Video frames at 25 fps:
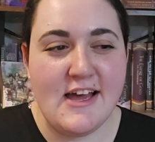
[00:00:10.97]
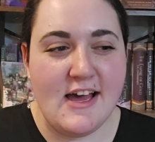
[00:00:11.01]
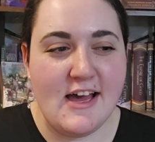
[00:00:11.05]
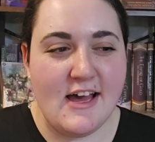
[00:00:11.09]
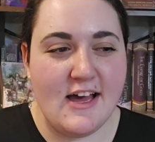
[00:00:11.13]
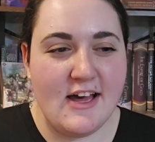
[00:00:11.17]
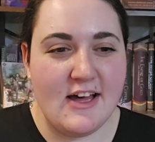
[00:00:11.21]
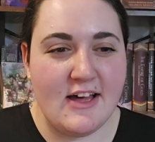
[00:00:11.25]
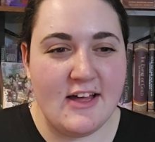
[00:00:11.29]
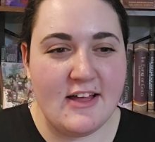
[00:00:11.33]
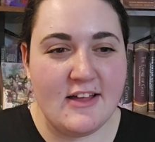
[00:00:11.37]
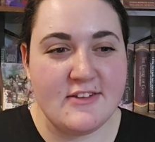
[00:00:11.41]

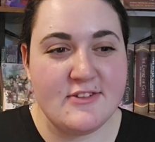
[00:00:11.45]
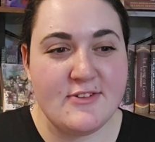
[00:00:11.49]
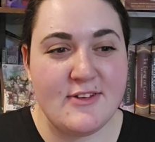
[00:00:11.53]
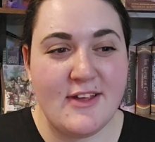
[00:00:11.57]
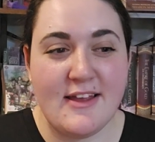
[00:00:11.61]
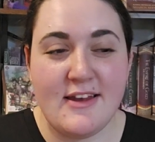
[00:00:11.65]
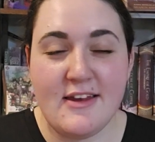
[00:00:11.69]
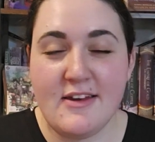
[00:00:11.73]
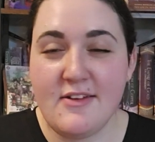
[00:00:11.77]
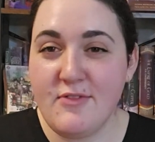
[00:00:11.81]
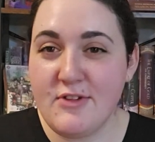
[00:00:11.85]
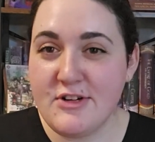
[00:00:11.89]
Uh, so I
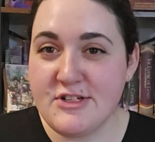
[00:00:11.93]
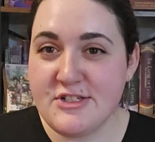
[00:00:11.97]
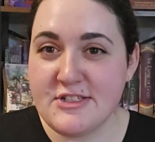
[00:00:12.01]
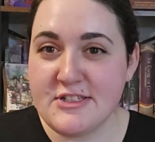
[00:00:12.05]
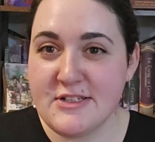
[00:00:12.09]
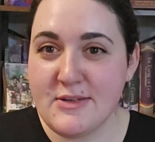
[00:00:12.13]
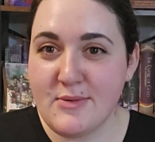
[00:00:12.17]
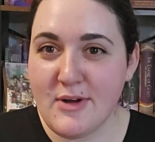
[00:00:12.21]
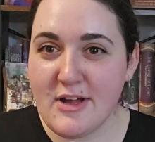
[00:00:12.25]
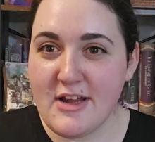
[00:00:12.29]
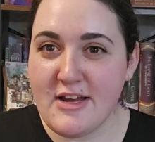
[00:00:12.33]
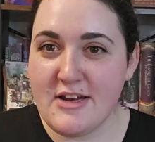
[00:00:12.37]
had
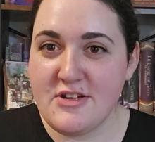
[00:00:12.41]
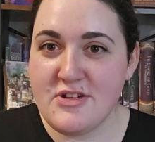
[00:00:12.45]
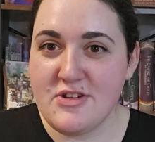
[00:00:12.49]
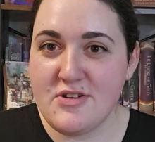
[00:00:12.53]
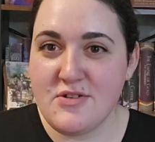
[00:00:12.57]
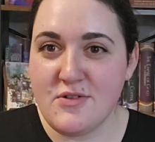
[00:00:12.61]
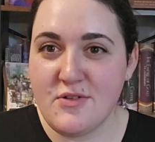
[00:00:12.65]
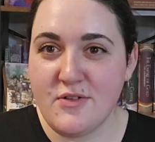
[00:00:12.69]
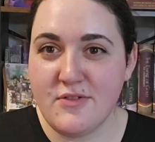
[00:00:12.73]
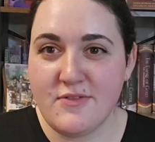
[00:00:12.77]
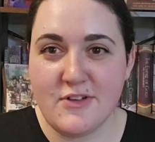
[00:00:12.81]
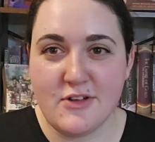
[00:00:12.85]
originally wanted
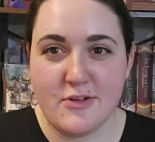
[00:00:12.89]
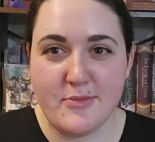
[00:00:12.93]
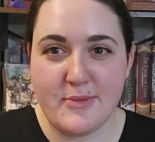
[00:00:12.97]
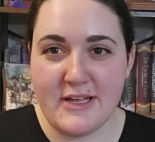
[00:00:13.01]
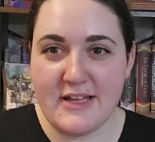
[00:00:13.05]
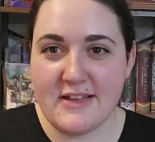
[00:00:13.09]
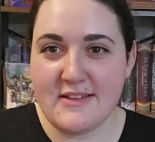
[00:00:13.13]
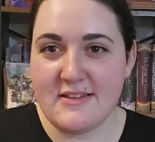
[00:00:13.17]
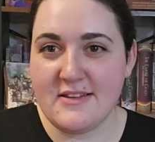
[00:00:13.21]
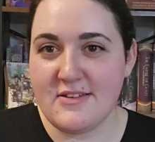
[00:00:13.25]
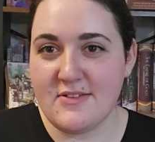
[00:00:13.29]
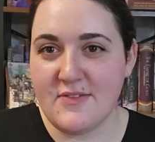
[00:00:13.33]
to film and
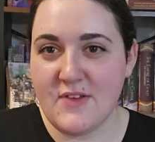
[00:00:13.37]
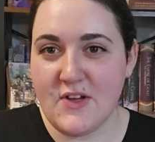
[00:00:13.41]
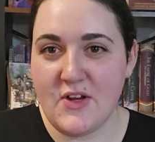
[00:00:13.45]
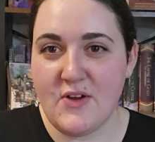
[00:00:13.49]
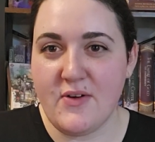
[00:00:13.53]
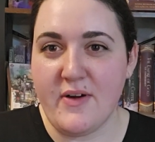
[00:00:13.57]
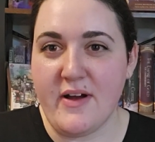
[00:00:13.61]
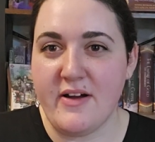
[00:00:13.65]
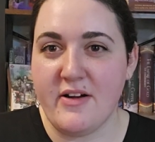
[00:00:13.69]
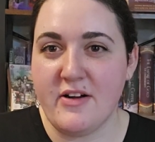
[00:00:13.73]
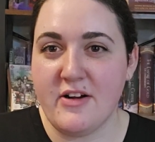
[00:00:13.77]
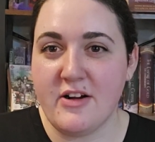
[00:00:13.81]
get this video
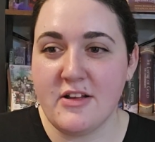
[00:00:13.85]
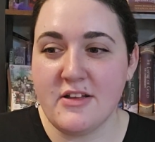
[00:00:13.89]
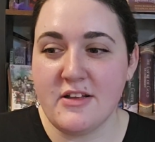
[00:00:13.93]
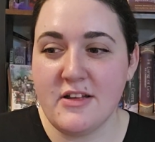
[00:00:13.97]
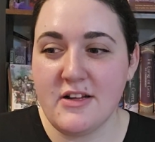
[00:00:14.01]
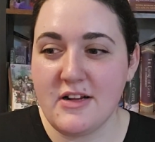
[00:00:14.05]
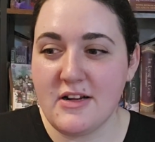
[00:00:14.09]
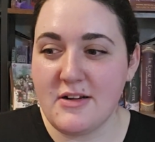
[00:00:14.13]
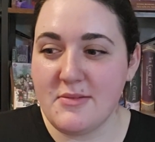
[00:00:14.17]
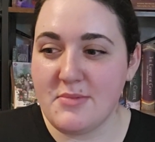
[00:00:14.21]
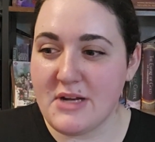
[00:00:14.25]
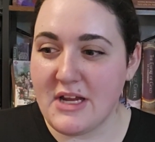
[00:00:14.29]
out
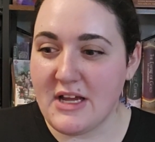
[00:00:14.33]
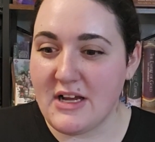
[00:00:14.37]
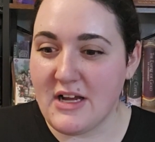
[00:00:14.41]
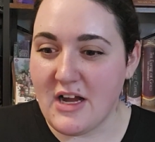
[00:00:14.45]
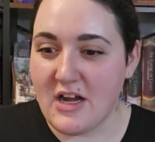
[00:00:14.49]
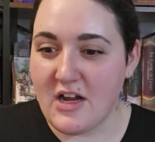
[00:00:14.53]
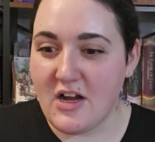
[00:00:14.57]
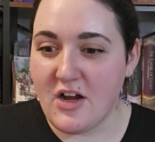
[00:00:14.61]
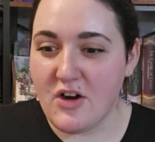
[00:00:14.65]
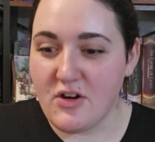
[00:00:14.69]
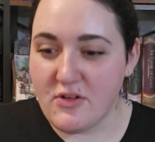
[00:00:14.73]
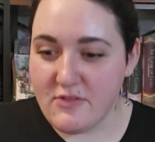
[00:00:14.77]
earlier but I
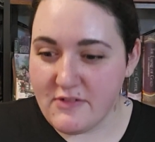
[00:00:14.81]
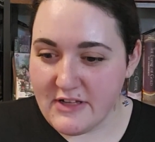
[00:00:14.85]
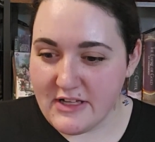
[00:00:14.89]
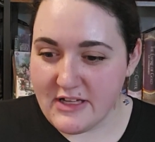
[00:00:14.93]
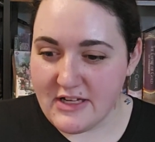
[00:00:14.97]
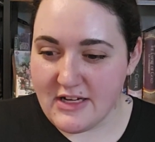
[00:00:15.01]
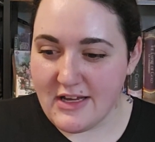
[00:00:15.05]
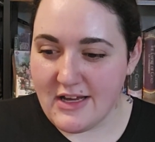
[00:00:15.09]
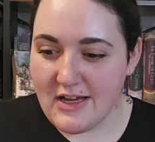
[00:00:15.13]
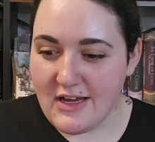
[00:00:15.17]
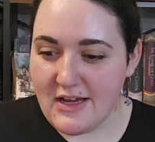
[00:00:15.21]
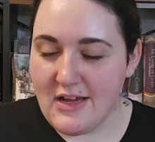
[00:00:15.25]
got
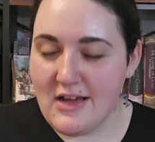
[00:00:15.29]
COVID